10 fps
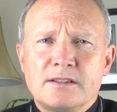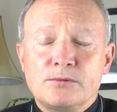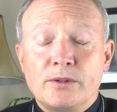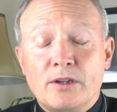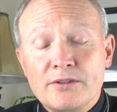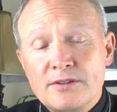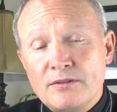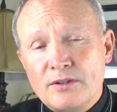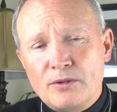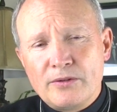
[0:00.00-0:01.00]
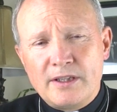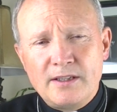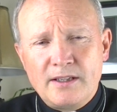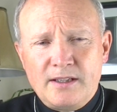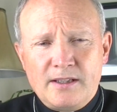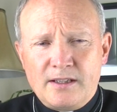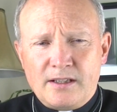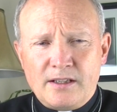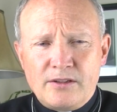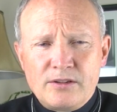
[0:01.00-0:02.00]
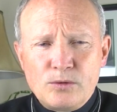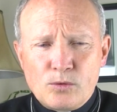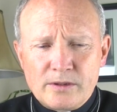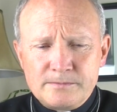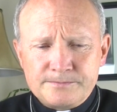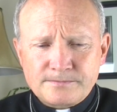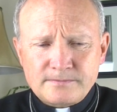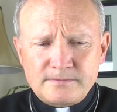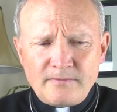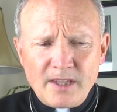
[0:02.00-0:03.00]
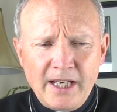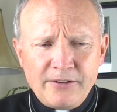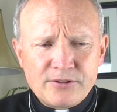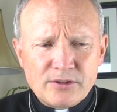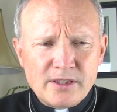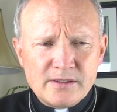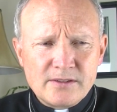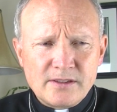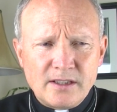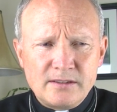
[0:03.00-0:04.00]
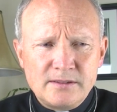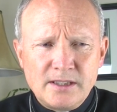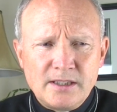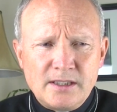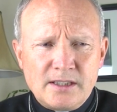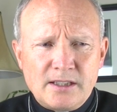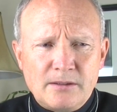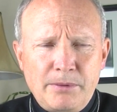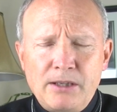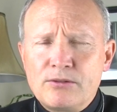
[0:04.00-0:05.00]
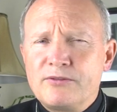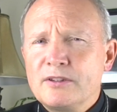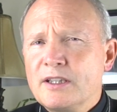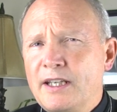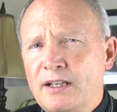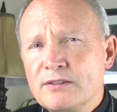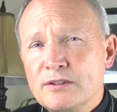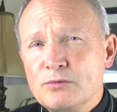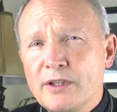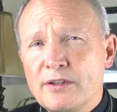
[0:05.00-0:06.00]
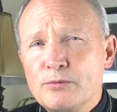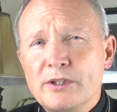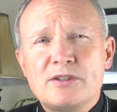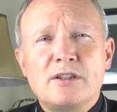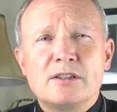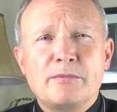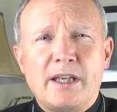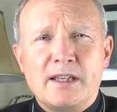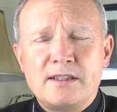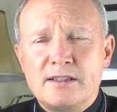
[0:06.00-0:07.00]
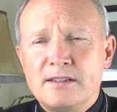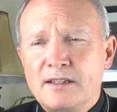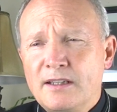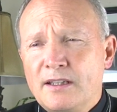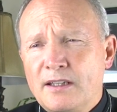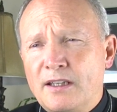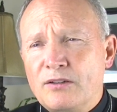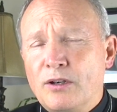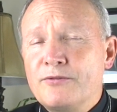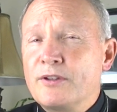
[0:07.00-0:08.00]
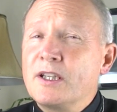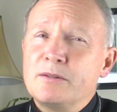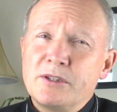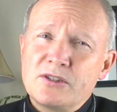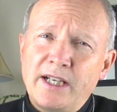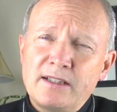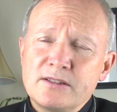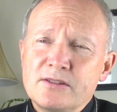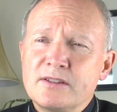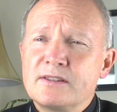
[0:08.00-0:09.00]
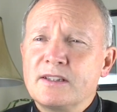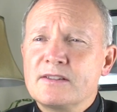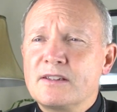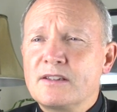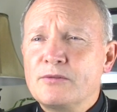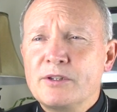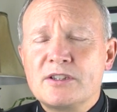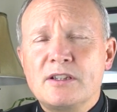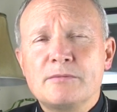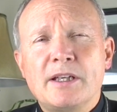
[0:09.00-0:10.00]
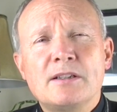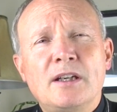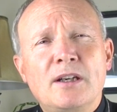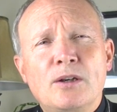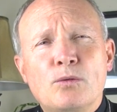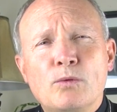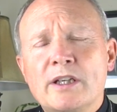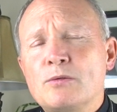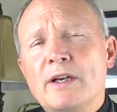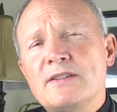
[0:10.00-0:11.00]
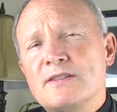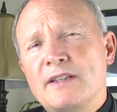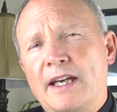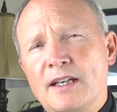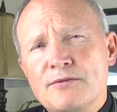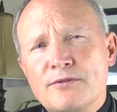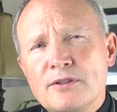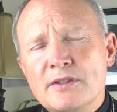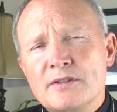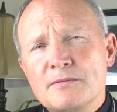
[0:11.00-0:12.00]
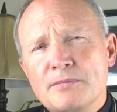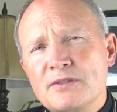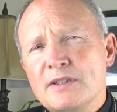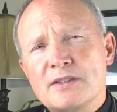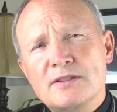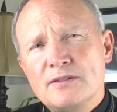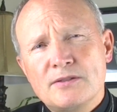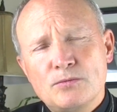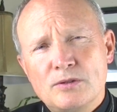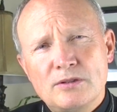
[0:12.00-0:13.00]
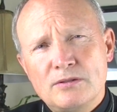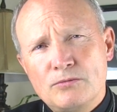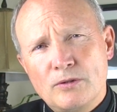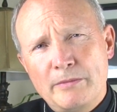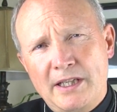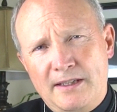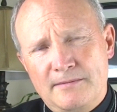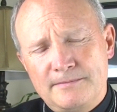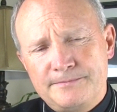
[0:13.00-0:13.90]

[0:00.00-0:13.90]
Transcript: And we also know that uh, the Lord, after his uh, uh, powerful encounter with the rich young man and, and offering him a challenge, it says that the rich young man went away sad, for his possessions were, were many.